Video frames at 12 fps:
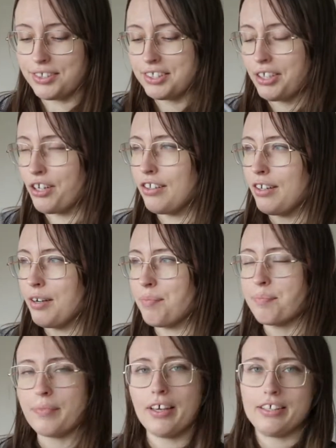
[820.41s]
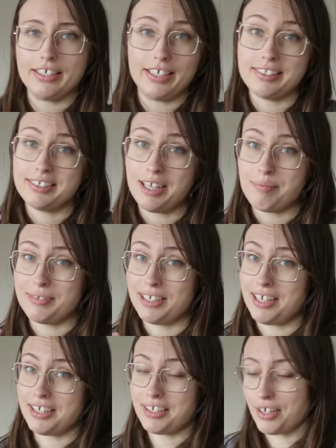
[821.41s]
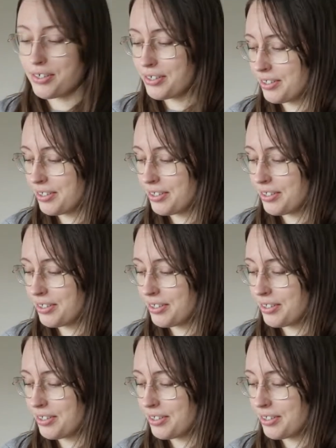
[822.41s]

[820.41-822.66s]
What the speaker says: so I think it's time to let it go.